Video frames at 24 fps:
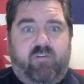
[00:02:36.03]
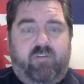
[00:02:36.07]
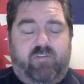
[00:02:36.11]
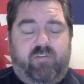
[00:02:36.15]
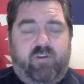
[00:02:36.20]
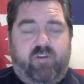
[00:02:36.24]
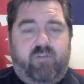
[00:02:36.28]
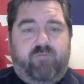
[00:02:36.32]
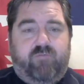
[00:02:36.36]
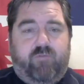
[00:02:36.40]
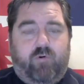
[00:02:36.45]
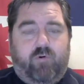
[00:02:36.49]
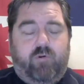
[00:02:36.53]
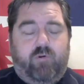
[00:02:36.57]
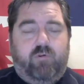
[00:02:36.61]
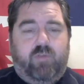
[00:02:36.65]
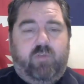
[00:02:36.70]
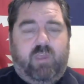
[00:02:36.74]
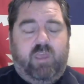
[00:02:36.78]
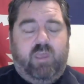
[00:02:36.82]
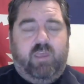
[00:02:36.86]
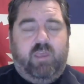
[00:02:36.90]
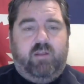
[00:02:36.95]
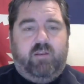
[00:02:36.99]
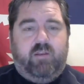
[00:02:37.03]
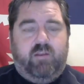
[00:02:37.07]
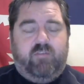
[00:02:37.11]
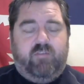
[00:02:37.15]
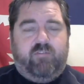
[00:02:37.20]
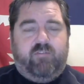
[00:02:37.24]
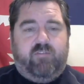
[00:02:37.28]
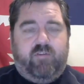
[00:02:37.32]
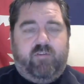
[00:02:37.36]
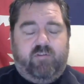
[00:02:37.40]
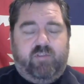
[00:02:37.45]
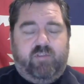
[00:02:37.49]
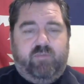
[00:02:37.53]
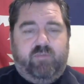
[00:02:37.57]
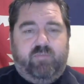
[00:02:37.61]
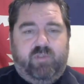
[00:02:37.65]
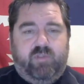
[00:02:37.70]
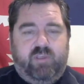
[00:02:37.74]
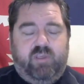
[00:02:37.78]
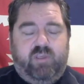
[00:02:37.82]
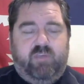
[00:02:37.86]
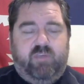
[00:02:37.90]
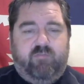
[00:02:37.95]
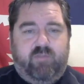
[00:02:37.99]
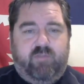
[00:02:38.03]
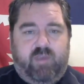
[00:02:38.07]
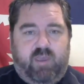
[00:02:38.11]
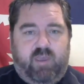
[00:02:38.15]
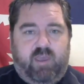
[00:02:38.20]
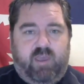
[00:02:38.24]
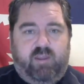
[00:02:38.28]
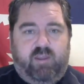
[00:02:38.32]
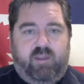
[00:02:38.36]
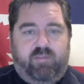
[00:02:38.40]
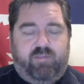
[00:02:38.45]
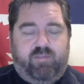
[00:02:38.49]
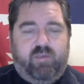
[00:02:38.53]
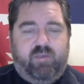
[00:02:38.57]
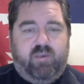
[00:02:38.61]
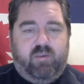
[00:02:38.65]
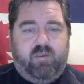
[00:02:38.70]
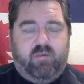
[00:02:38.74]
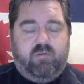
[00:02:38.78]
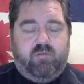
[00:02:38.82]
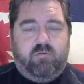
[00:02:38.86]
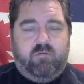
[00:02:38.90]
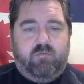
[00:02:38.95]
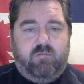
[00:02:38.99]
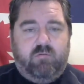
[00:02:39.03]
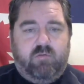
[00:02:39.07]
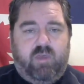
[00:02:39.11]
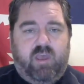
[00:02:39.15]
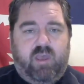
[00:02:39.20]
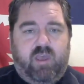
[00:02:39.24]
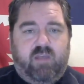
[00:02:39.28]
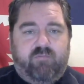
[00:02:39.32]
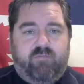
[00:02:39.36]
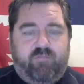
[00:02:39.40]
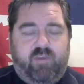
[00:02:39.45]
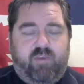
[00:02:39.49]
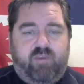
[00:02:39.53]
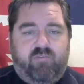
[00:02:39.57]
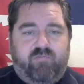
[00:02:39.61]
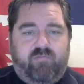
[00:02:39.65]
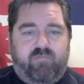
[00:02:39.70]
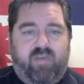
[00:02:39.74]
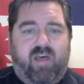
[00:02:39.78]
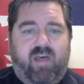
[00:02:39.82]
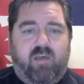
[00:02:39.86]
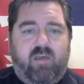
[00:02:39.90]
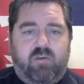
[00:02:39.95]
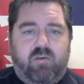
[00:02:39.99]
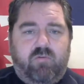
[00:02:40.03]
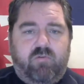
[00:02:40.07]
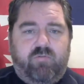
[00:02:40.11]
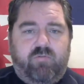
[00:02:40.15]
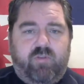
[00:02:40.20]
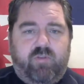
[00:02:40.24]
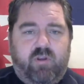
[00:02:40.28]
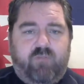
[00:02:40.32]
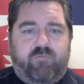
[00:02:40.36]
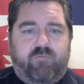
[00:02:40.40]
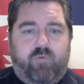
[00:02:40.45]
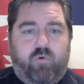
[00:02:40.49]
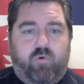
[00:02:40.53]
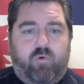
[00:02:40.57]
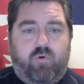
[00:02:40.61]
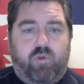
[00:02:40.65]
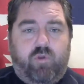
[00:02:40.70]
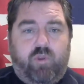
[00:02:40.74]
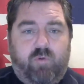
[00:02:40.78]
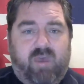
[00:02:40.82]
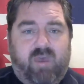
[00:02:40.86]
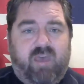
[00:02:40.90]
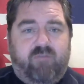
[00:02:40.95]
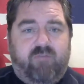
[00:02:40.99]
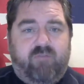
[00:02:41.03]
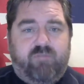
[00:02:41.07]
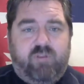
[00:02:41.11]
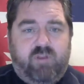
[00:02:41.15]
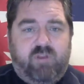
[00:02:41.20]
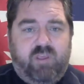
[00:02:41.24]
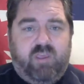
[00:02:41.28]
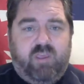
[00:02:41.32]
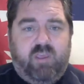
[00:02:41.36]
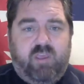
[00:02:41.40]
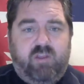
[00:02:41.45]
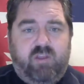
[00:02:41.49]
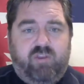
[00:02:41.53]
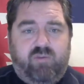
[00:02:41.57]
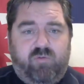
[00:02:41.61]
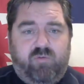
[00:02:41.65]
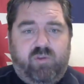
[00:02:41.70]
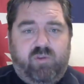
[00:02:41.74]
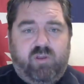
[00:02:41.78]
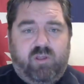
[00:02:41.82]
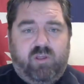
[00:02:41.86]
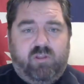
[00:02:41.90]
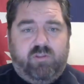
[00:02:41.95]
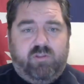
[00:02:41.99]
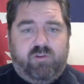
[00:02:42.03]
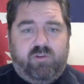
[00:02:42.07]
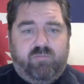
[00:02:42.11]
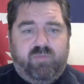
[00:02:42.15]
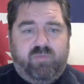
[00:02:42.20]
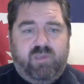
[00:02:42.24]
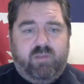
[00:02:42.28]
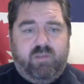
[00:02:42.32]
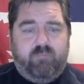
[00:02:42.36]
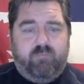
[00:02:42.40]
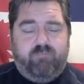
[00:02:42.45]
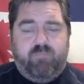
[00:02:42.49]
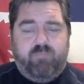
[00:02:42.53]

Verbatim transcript: Therefore, you can't necessarily believe anything at face value. Therefore, you have to dig into it a little bit.